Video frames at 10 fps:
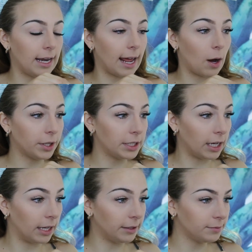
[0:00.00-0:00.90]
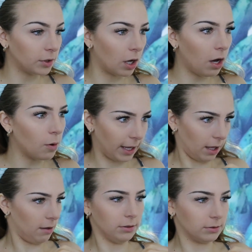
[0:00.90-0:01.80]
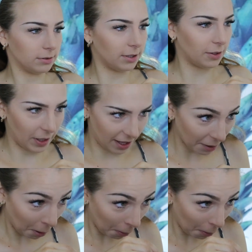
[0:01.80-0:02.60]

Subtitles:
Now we're done. Oh, okay.